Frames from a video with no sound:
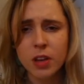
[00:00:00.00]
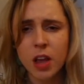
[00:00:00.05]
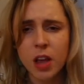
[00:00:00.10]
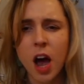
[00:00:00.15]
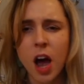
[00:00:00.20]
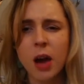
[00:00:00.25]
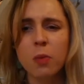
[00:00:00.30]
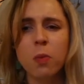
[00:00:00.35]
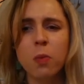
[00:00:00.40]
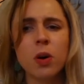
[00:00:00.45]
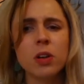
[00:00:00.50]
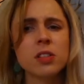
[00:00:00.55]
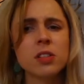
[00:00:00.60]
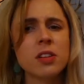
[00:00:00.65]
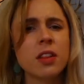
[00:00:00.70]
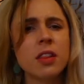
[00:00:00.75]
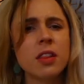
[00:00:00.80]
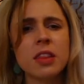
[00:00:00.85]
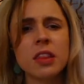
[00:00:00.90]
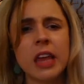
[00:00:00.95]
I
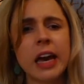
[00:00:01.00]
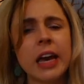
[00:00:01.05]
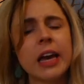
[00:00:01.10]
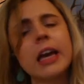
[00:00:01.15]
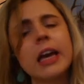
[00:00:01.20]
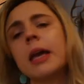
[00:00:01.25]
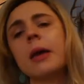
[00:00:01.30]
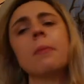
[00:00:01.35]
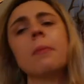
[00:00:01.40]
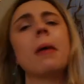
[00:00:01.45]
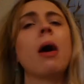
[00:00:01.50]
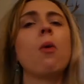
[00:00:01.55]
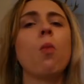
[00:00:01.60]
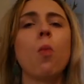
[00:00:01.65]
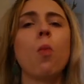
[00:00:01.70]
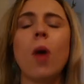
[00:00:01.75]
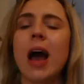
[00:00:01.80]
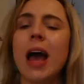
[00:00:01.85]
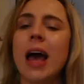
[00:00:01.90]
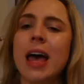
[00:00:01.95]
wasn't thinking about
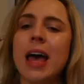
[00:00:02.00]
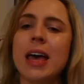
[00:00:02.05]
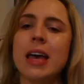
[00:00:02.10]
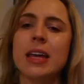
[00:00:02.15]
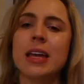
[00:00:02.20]
where and